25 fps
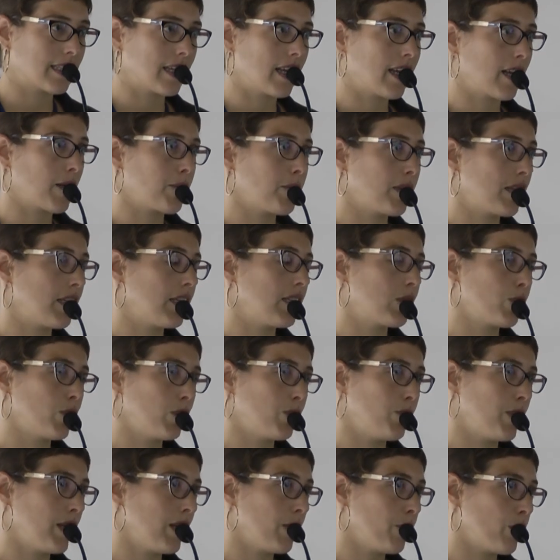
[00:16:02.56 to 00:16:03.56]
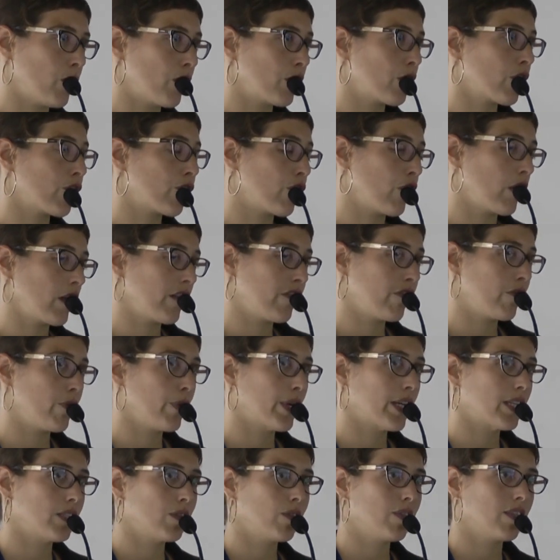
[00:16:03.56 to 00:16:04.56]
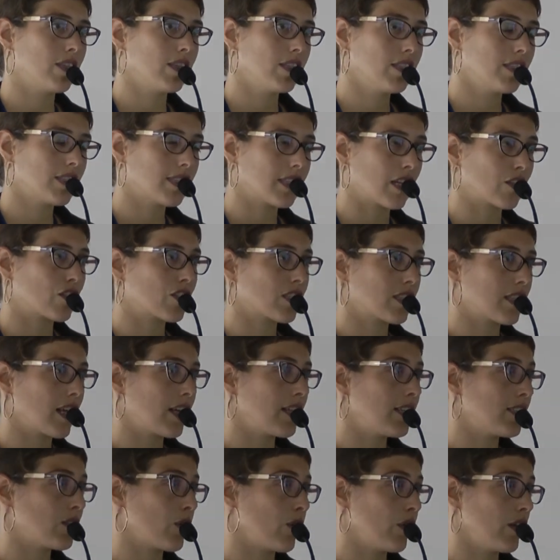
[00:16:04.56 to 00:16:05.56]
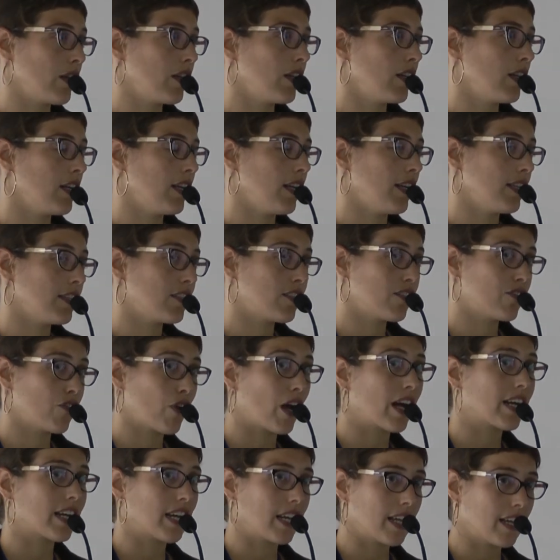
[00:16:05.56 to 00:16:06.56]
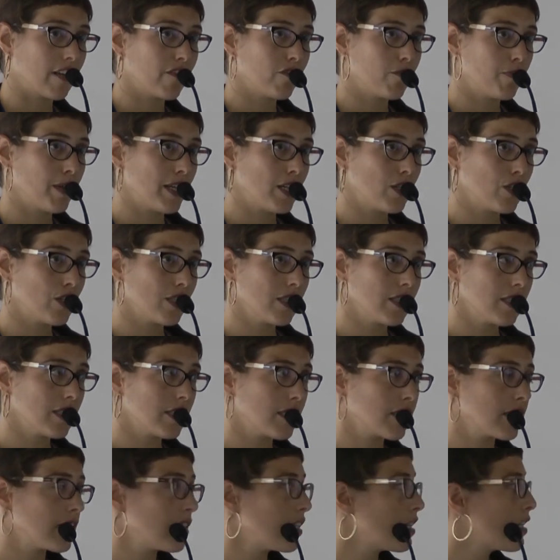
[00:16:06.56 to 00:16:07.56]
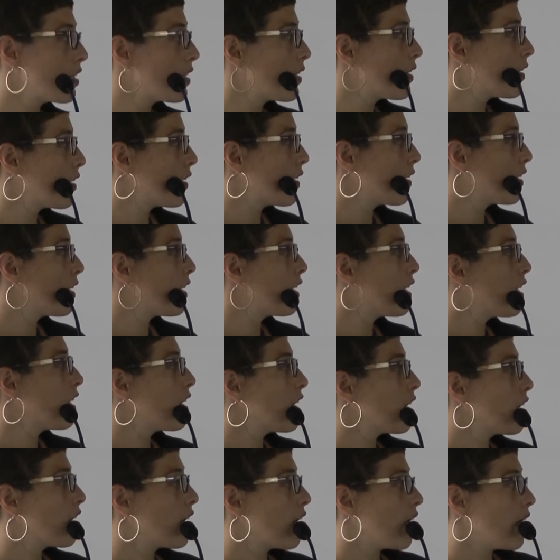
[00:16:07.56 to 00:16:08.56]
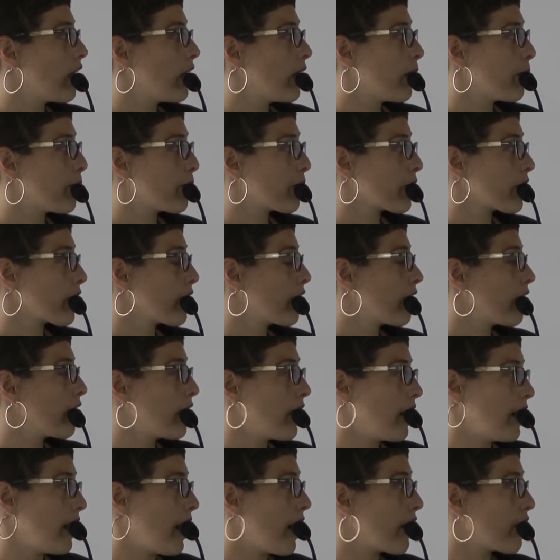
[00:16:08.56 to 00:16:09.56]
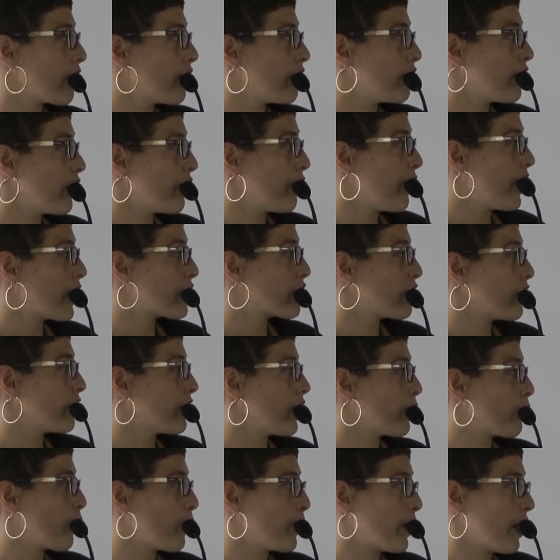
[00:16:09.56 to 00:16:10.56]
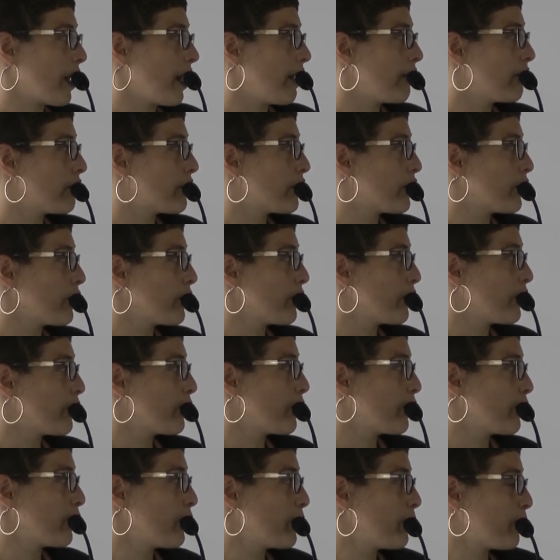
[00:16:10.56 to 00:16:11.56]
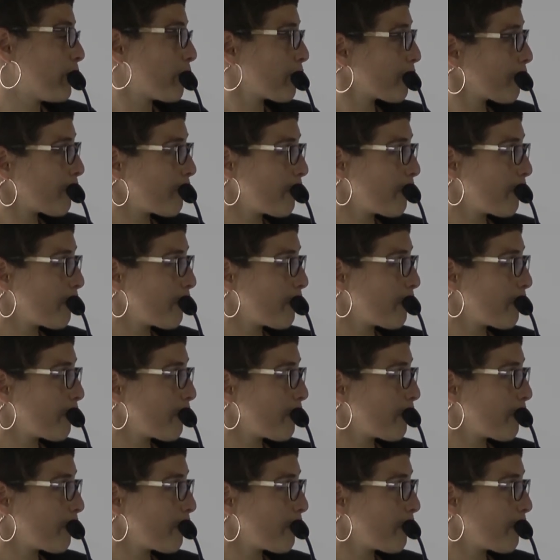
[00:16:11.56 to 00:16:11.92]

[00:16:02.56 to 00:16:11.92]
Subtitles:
setting, but it would be wonderful if we could do such studies on drug-naive patients. Another direction that we would love to